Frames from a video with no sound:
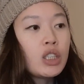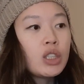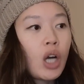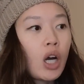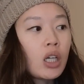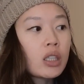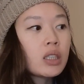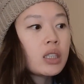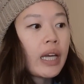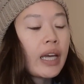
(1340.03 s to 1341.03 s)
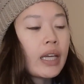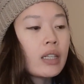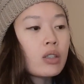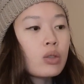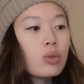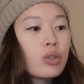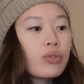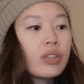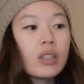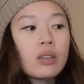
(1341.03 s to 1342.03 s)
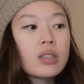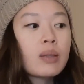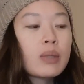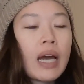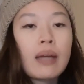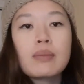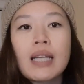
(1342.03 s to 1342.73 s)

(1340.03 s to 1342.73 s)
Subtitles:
dogs, and you just feel sometimes